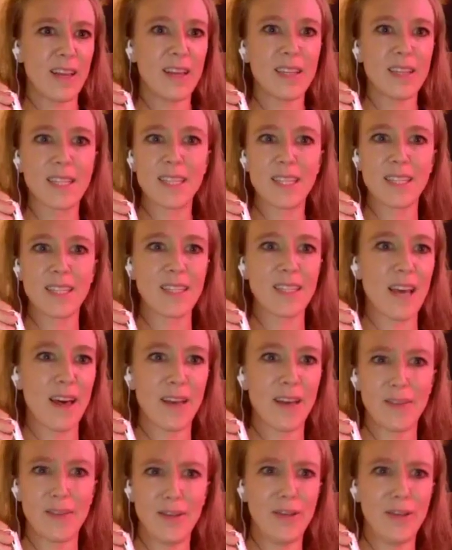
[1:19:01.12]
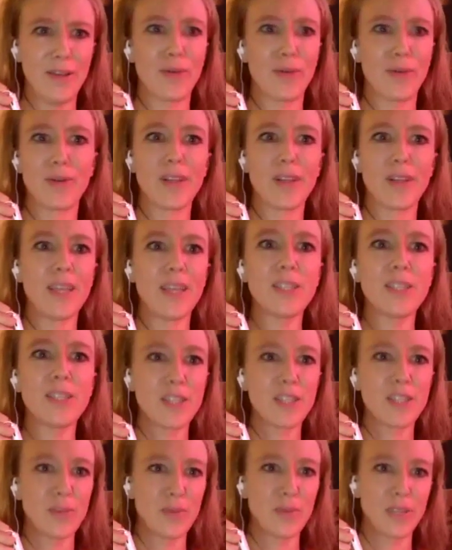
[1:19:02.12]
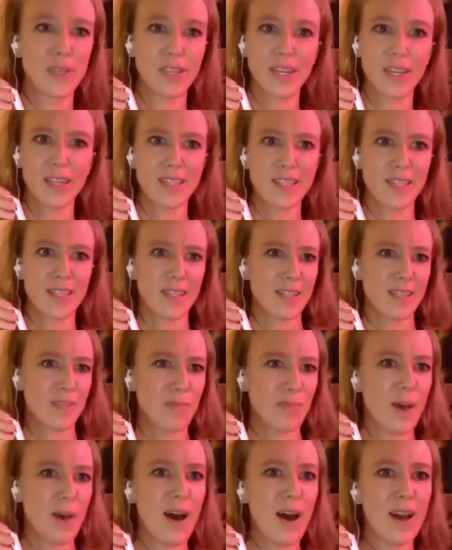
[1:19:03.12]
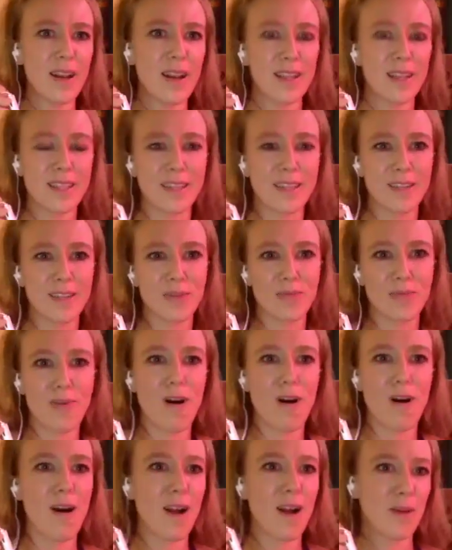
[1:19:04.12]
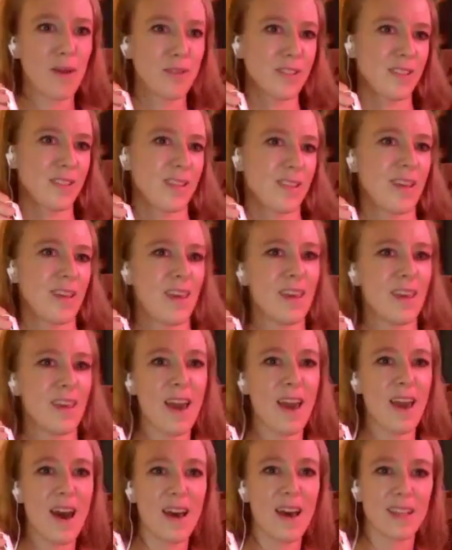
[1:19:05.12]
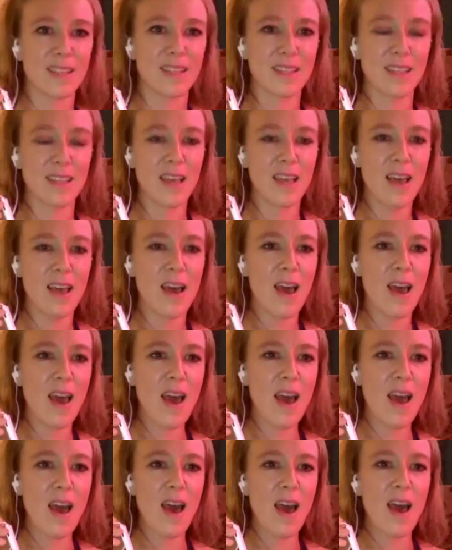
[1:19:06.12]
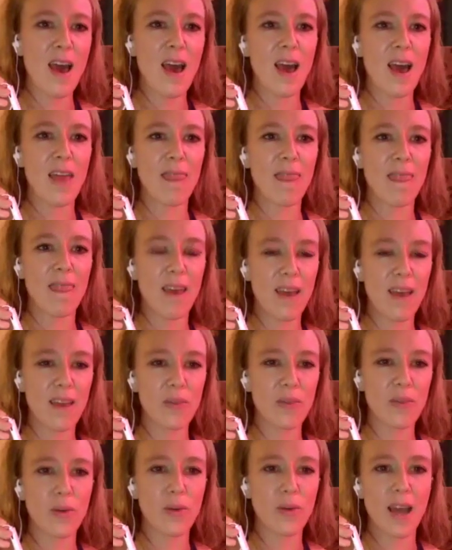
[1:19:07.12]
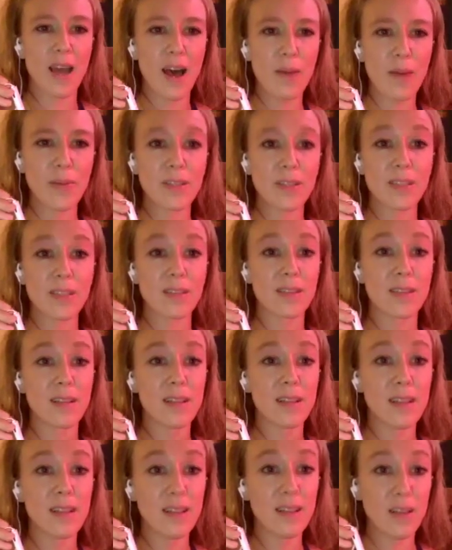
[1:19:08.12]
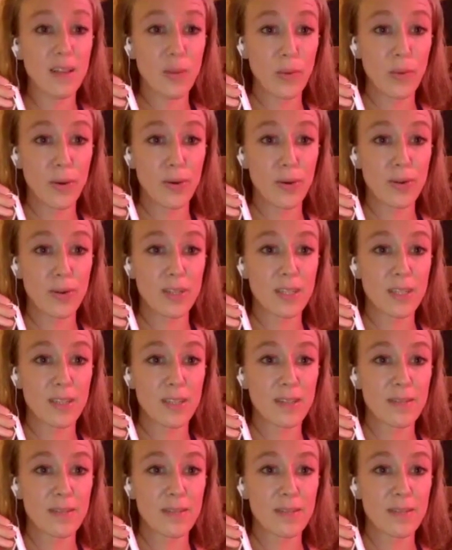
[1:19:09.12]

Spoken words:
innocent, relationship with it. I didn't see it as bad. I didn't see it as wrong. I was just like, yes. And then what happens is the Lilith wound,